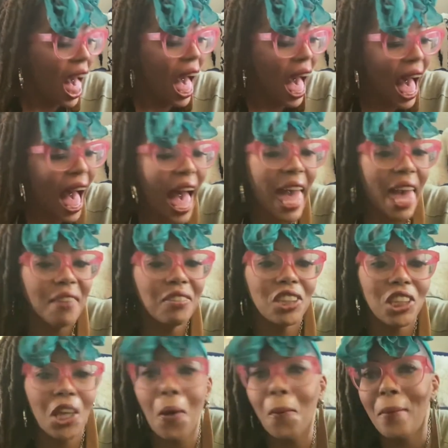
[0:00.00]
I have
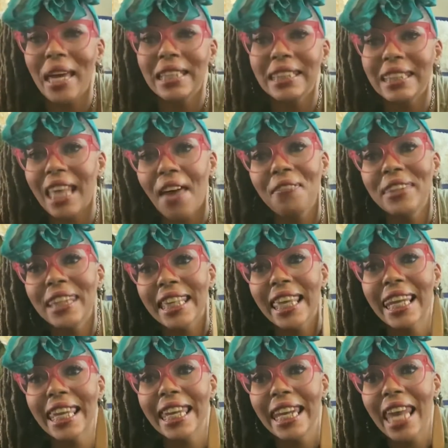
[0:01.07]
so much stuff to
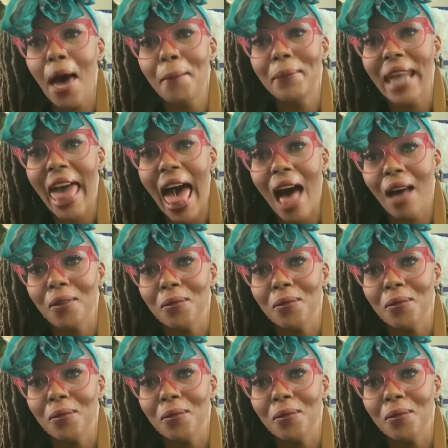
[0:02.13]
clean up now.